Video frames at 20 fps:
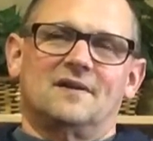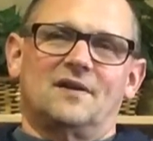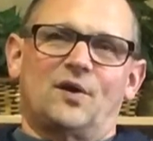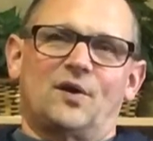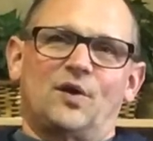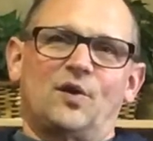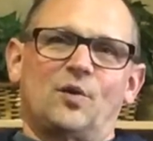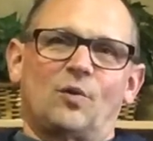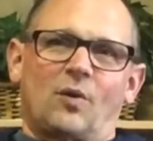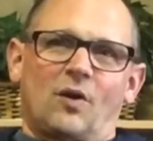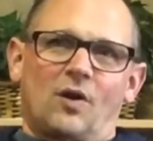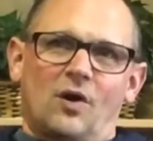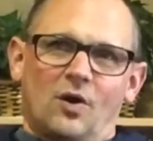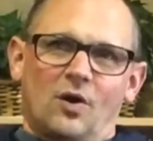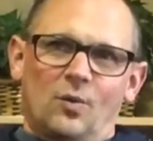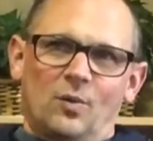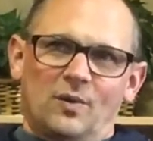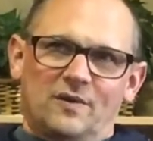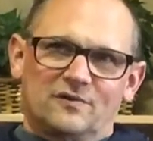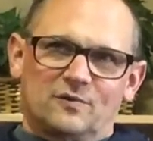you are
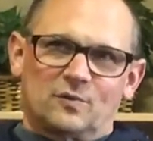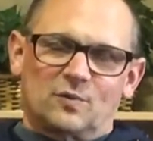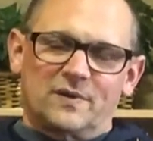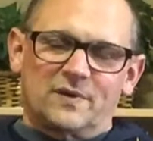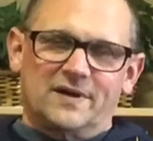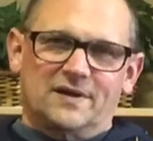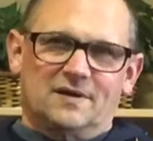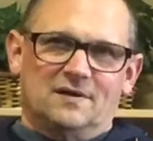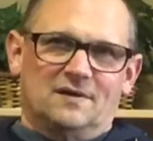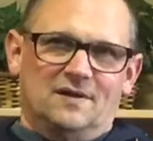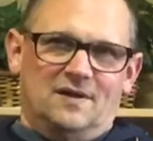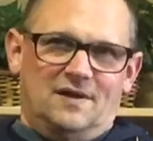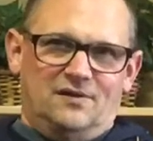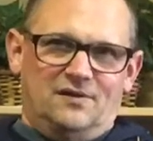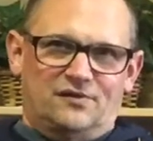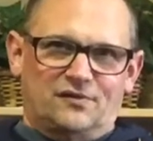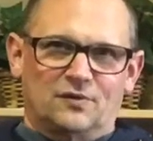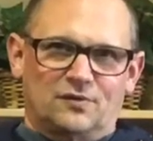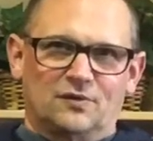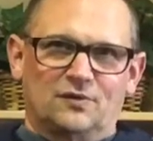always real and
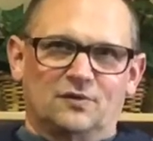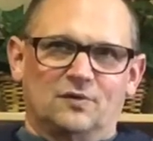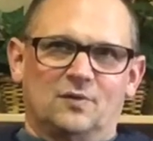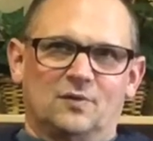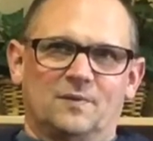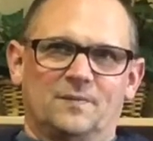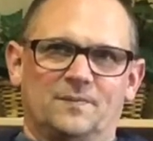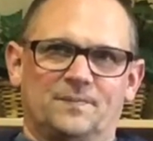true